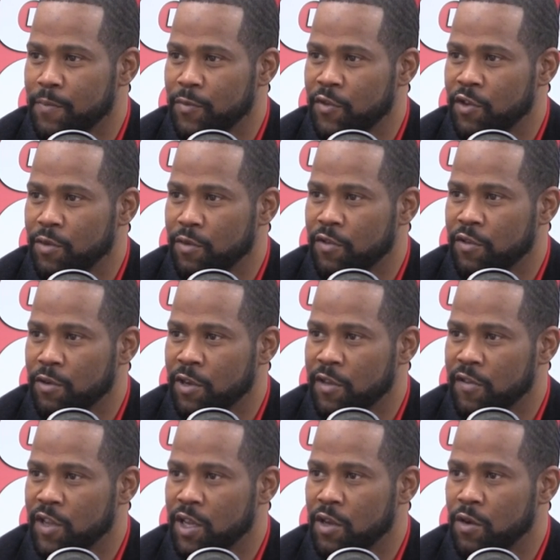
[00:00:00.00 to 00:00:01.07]
to
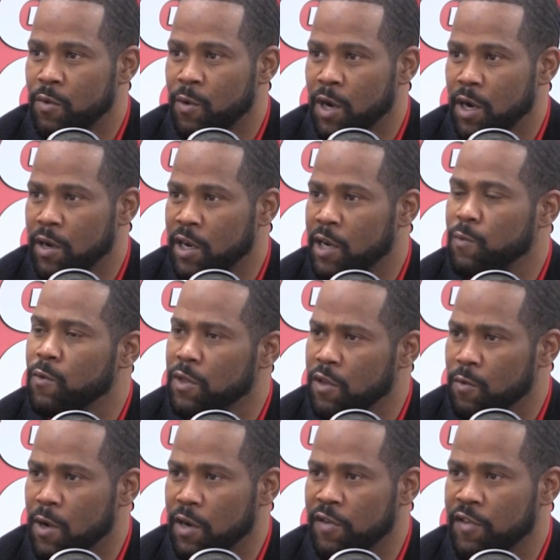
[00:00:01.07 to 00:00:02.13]
continue to work with the
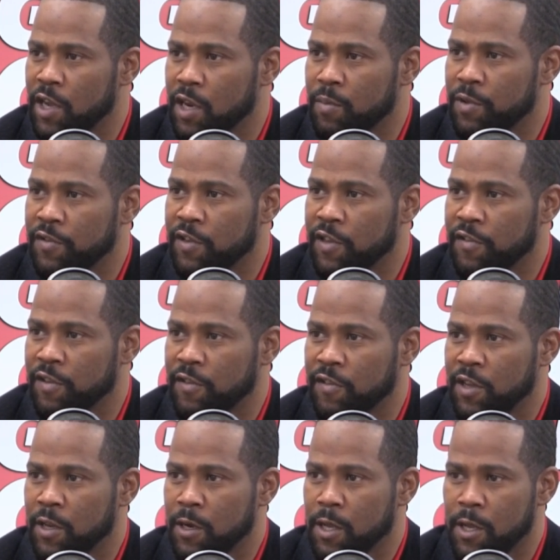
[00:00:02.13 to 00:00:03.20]
work-study positions
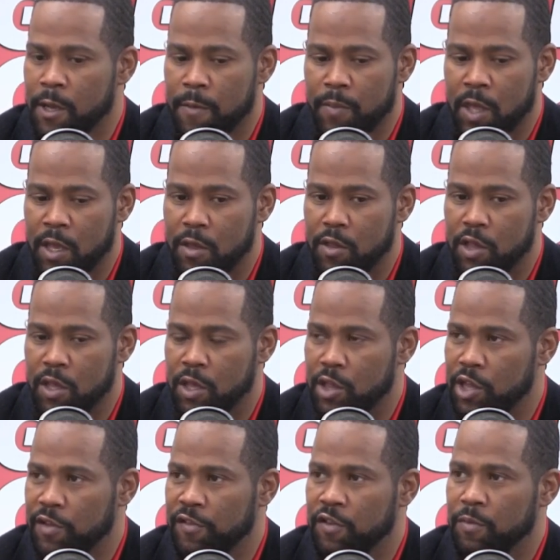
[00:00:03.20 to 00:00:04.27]
and
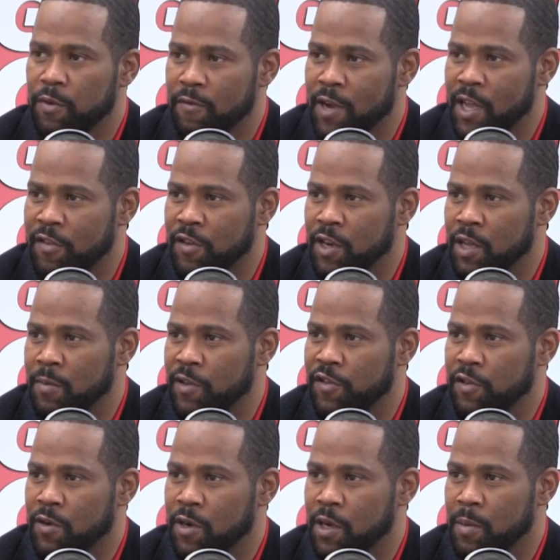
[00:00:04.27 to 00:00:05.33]
just supervising them and
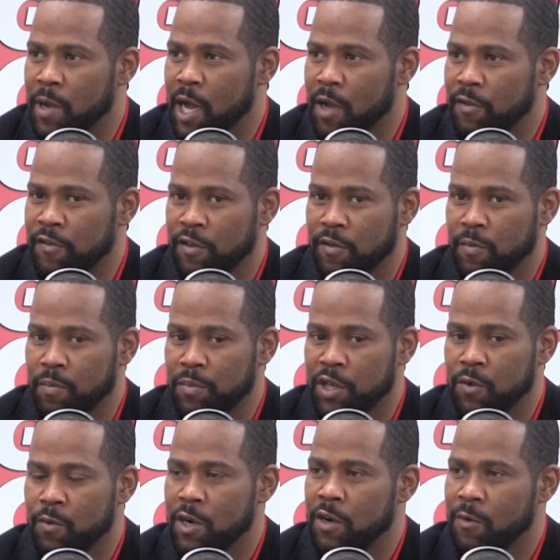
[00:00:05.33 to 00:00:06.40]
showing them how to
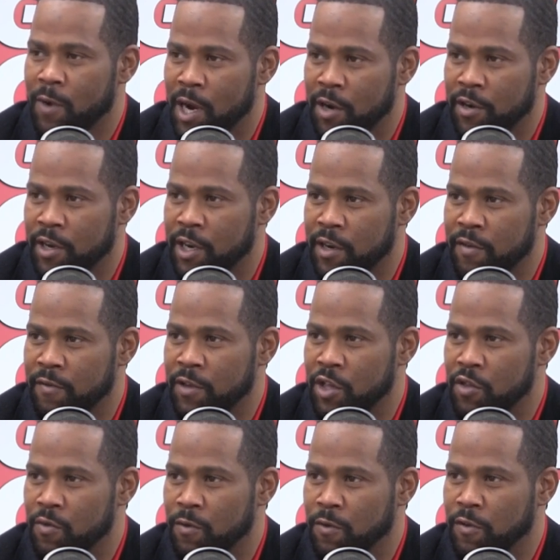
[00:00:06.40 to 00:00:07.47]
be well-rounded
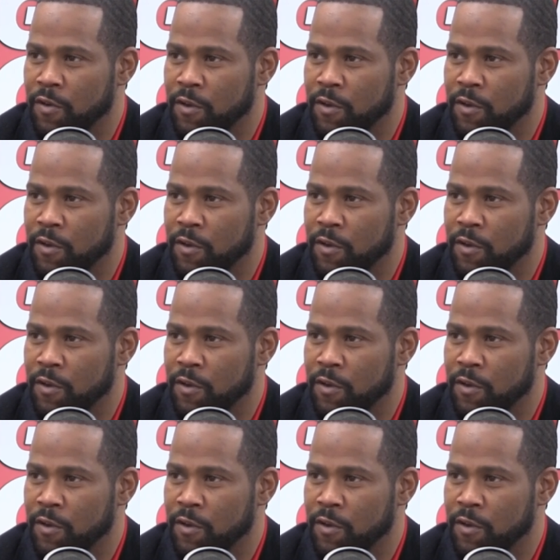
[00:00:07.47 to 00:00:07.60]
individuals.